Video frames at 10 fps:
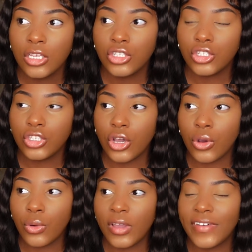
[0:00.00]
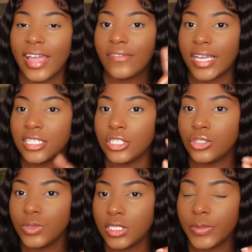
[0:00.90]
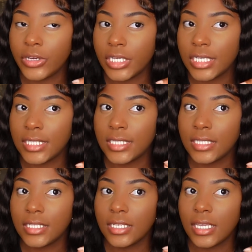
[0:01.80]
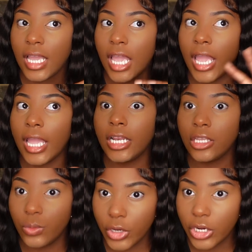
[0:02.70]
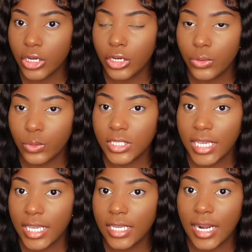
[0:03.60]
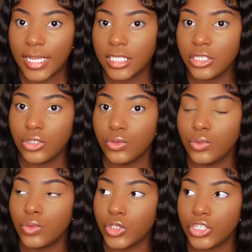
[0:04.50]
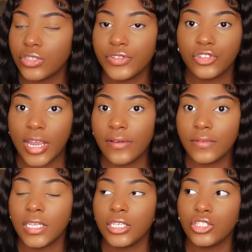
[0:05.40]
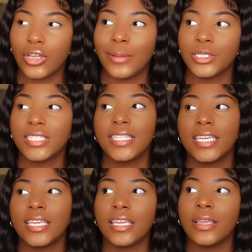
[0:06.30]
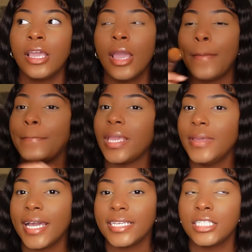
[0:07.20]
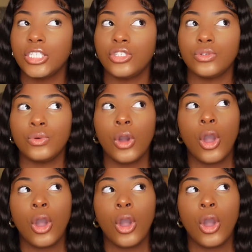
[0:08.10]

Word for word: So if I have ICU experience anywhere, will take an ICU nurse for traveling. So I'm just thinking maybe ICU